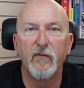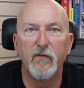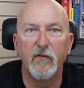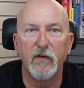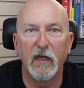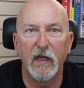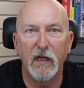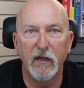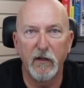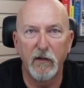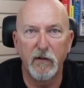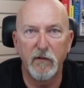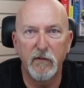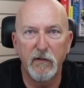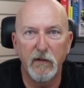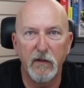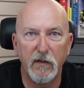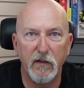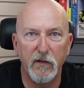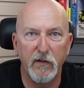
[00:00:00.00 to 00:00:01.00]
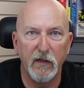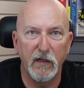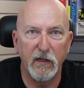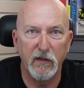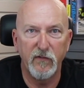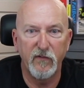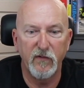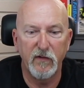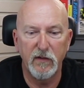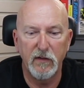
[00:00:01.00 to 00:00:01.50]
together in the
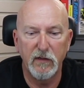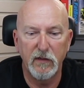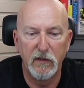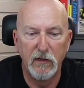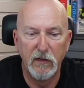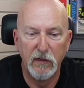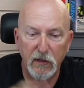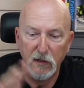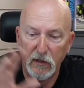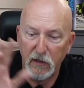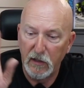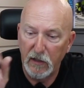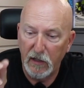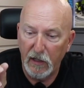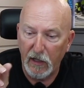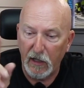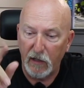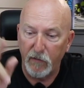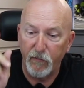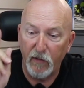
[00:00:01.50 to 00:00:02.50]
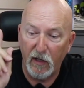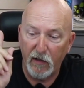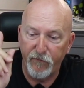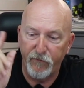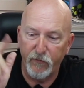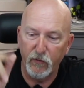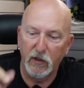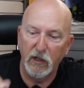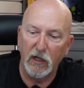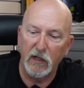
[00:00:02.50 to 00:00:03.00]
engine. I
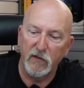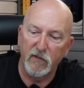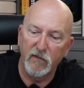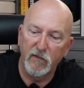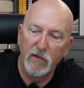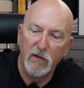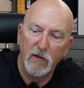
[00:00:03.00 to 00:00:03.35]
forgot.